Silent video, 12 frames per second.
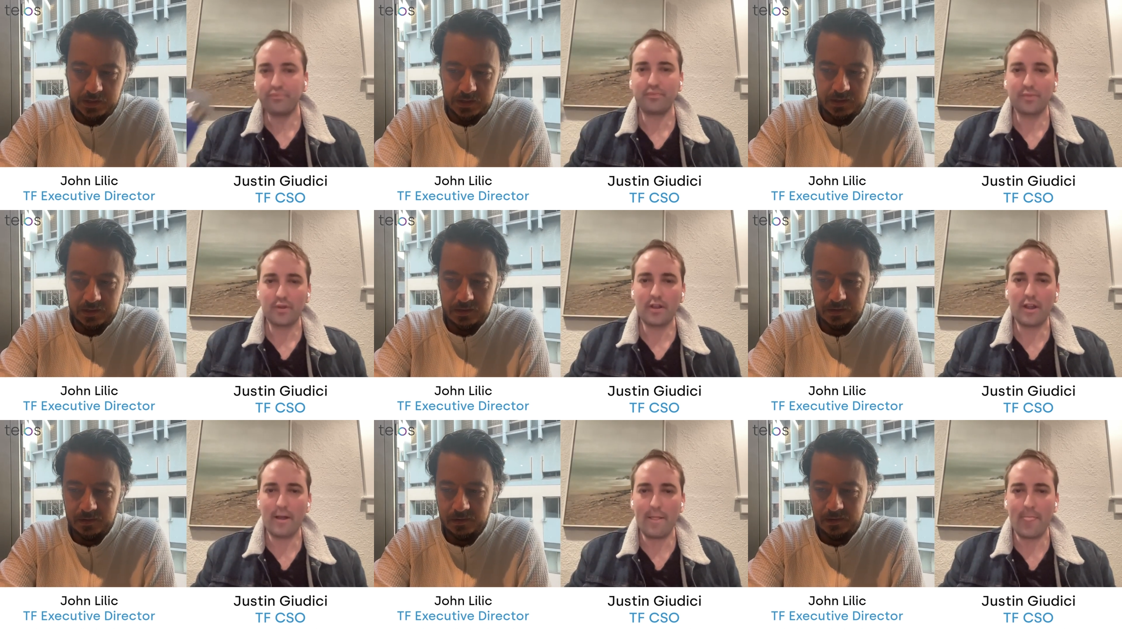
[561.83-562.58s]

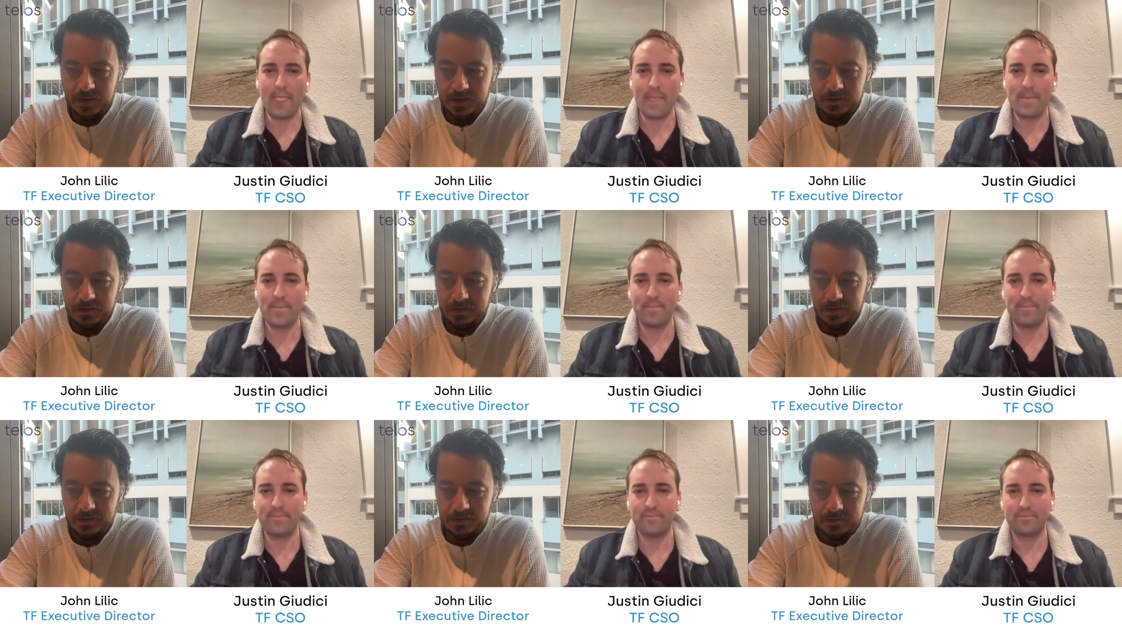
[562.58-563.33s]
Speaker 1: spiciest takes
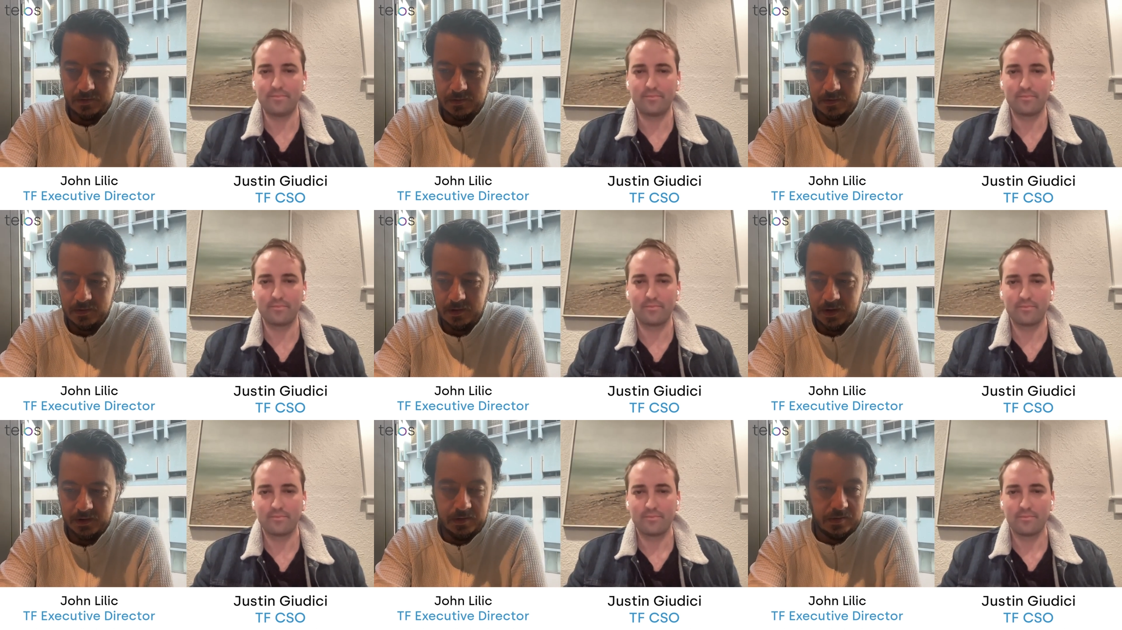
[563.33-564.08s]

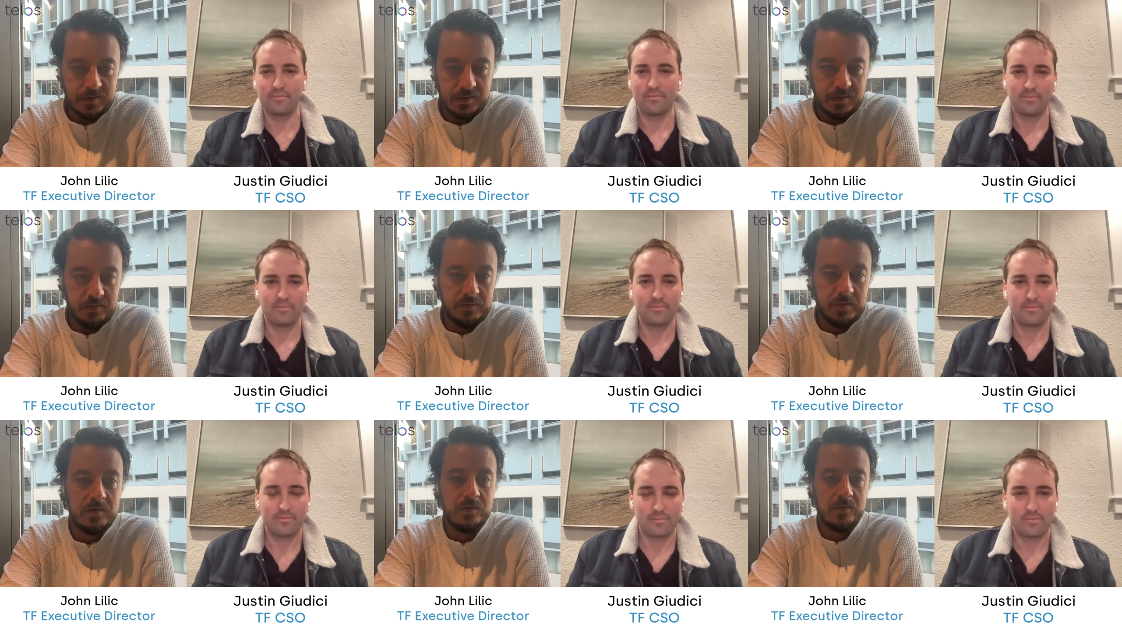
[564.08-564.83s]
I'd like to
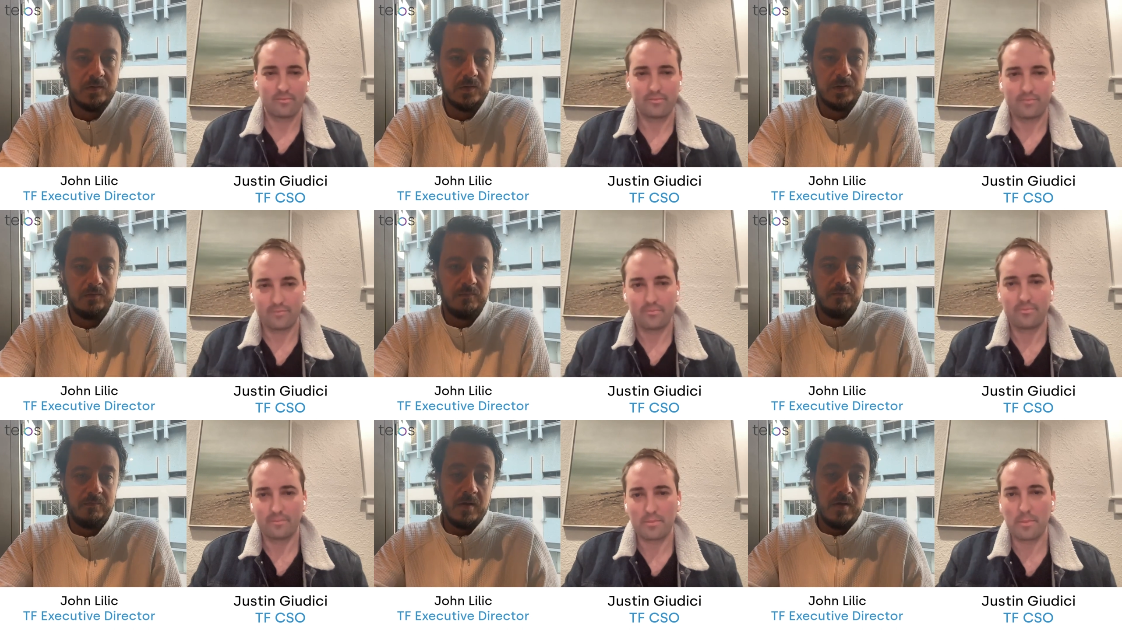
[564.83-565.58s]
delve into is,
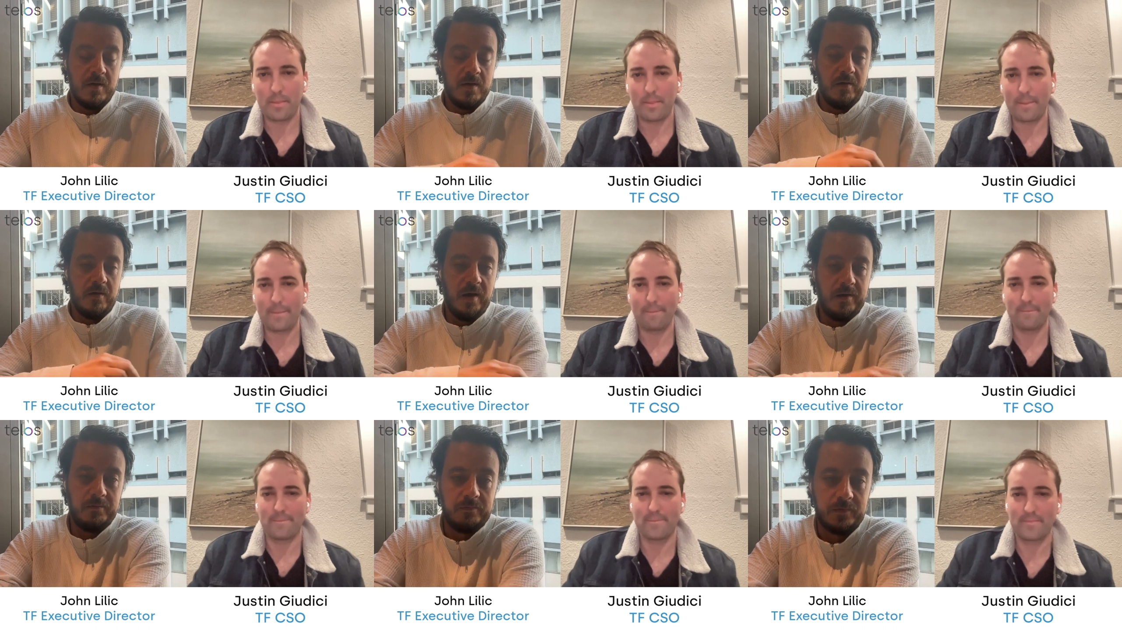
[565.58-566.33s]

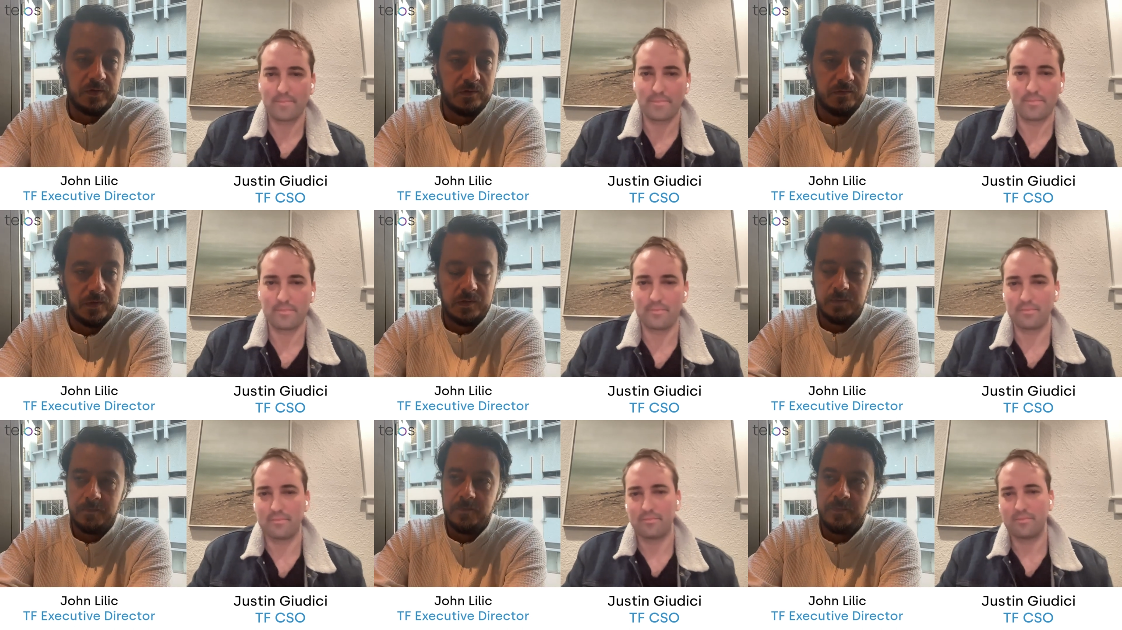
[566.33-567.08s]
uh, first of
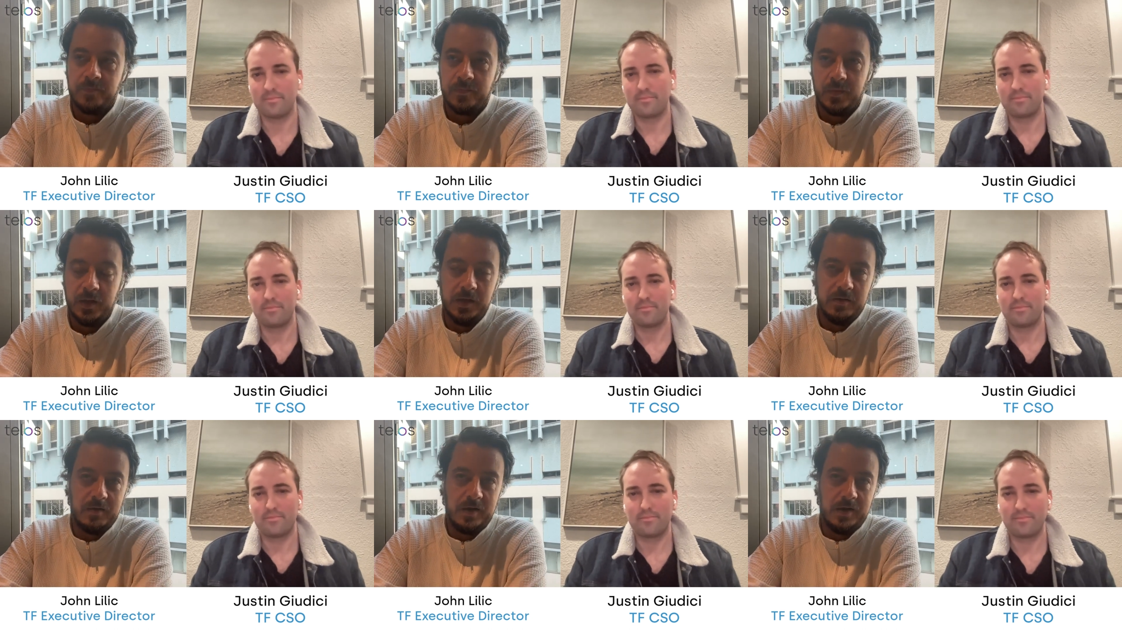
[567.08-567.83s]
all,
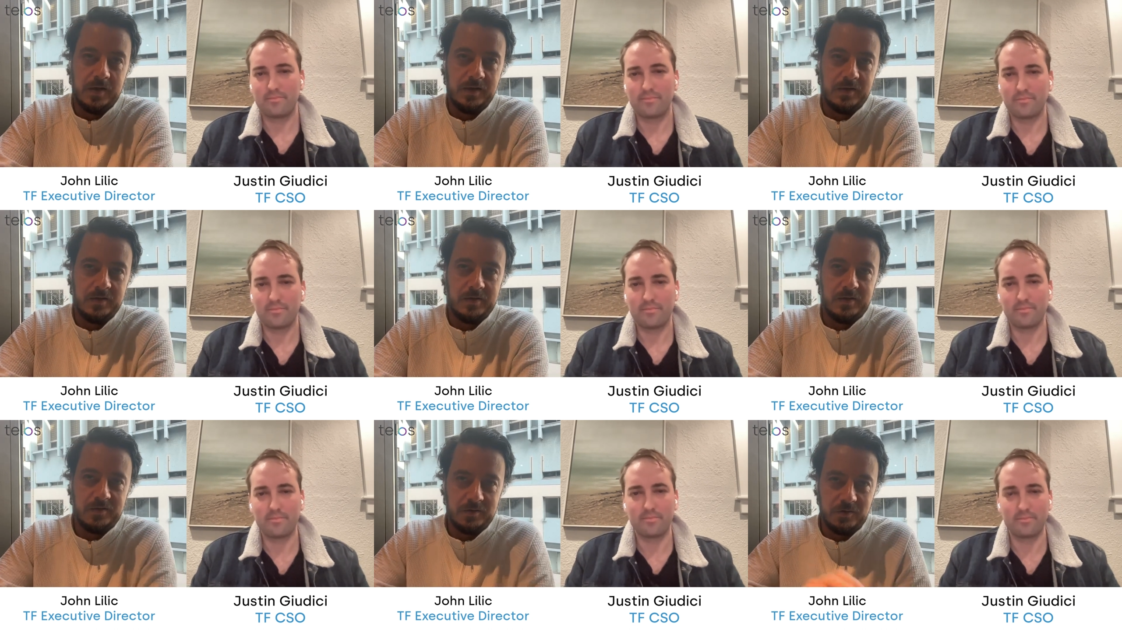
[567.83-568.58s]
it,
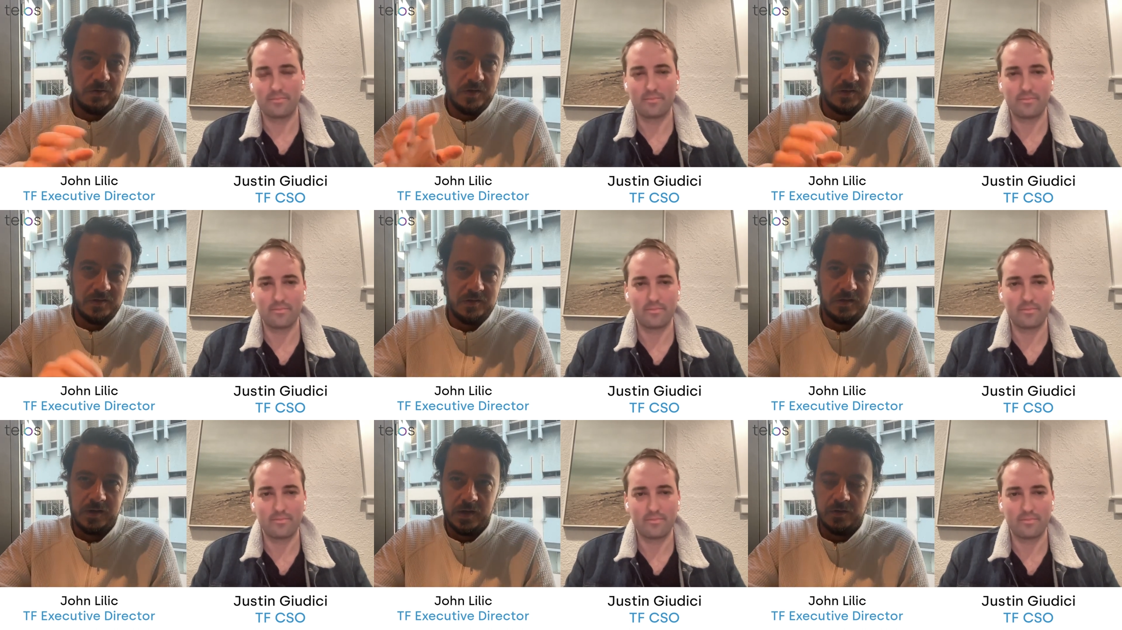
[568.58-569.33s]
the two things that
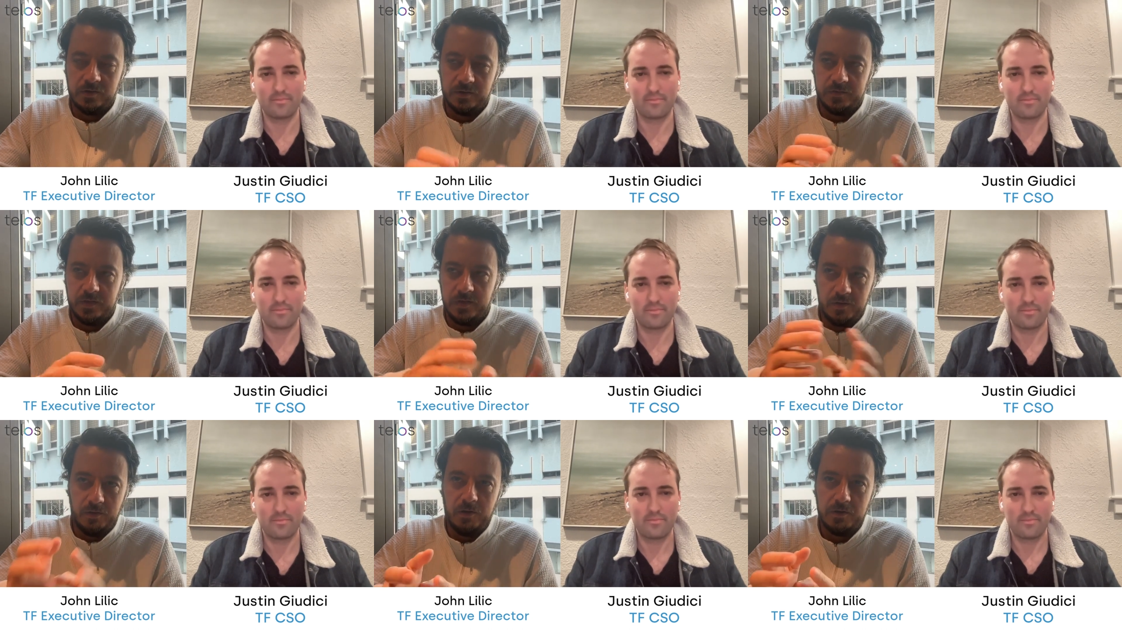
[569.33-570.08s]
stick out is
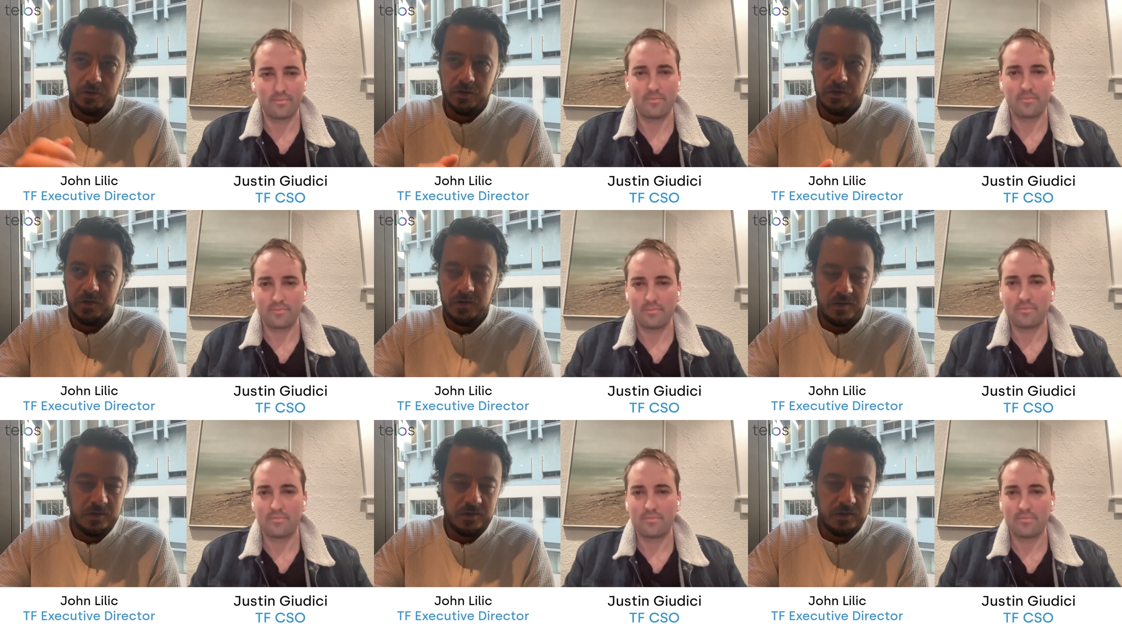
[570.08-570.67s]
obviously the launch,